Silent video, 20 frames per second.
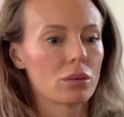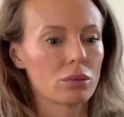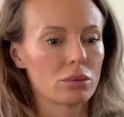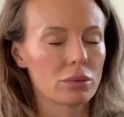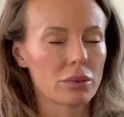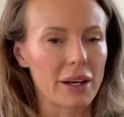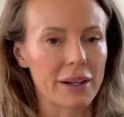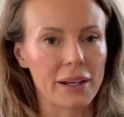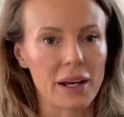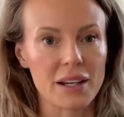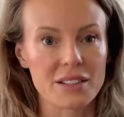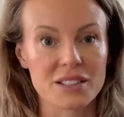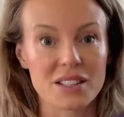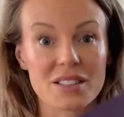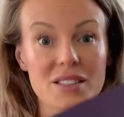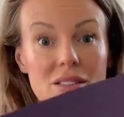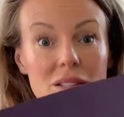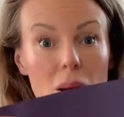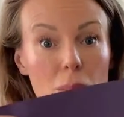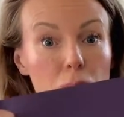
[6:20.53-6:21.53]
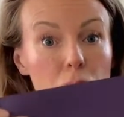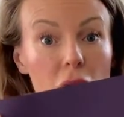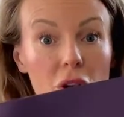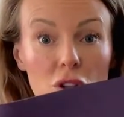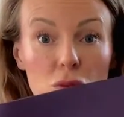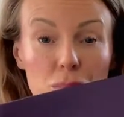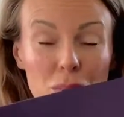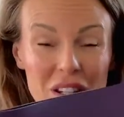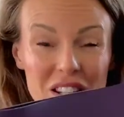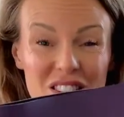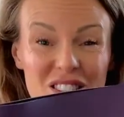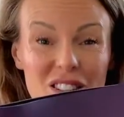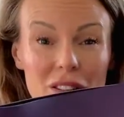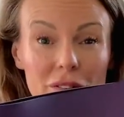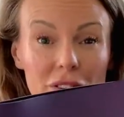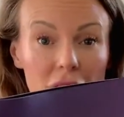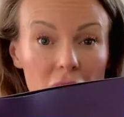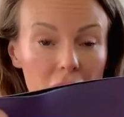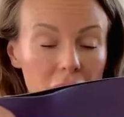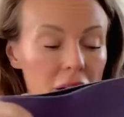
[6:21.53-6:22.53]
like as a separate piece of
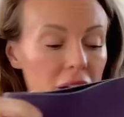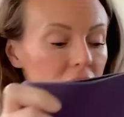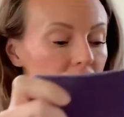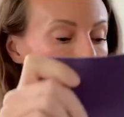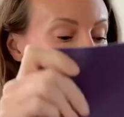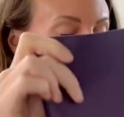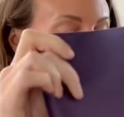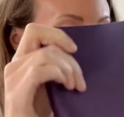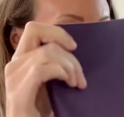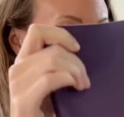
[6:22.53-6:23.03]
luggage,